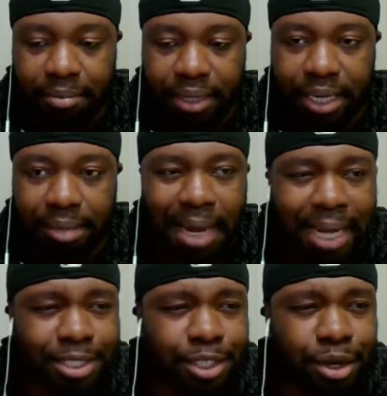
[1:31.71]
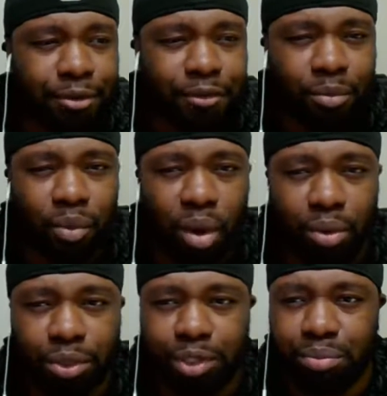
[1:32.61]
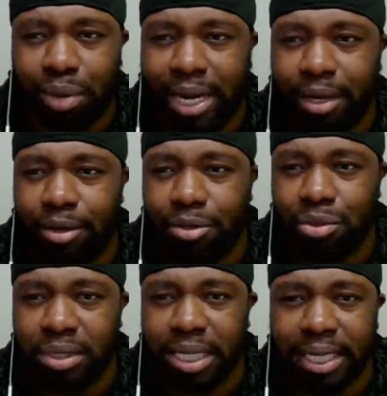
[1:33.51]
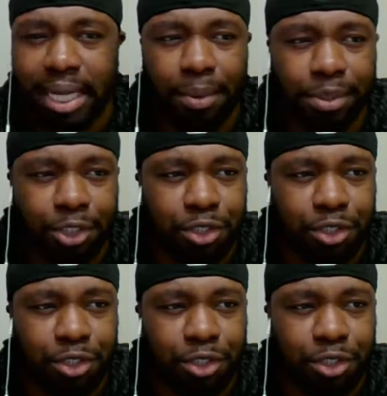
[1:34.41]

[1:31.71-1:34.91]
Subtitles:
But I just heard from Woj breaking news that there was a